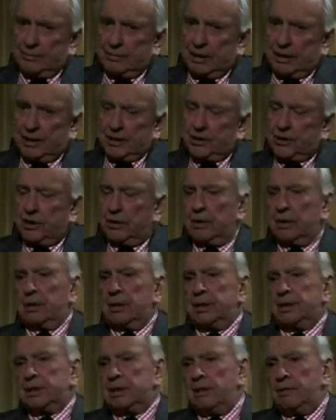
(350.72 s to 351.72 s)
Because
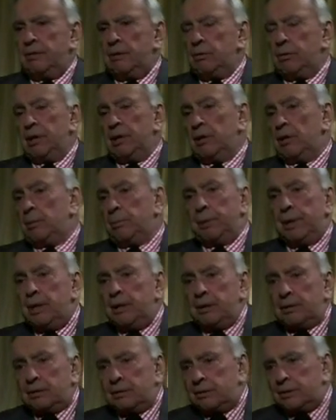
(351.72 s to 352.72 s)
journalists give you their
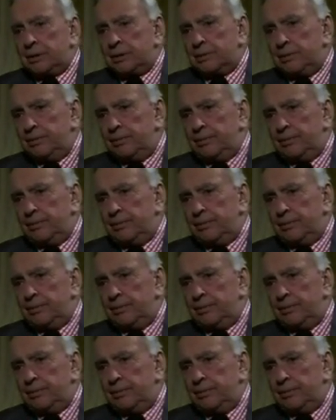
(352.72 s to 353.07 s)
opinions